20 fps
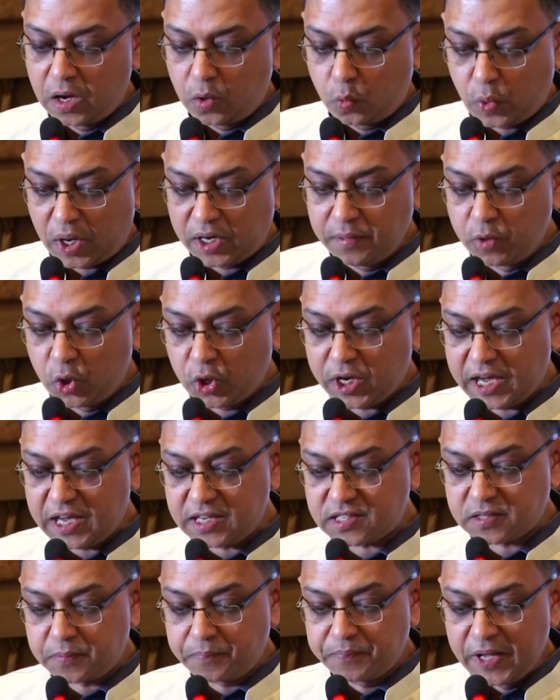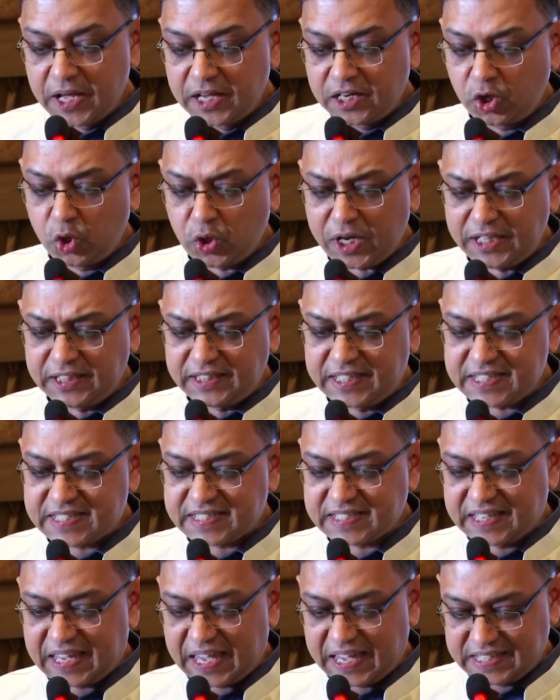One more case. Now look at
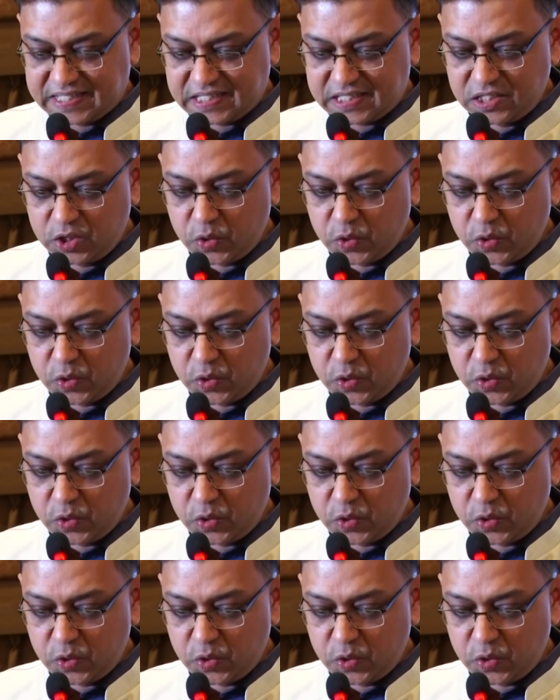this case.